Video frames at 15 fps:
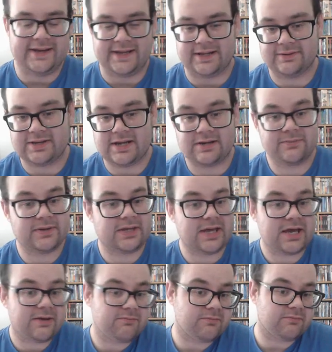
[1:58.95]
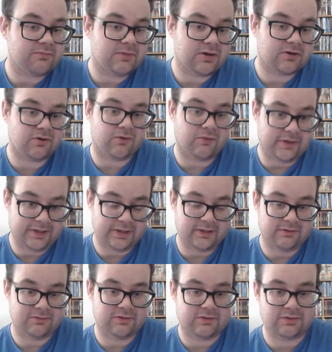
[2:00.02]
and it kind of became a cult
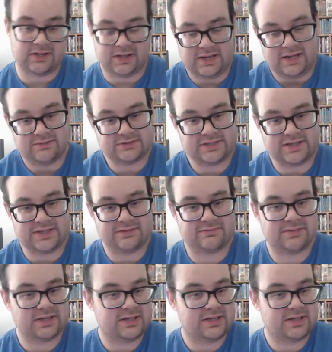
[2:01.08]
hit. I would say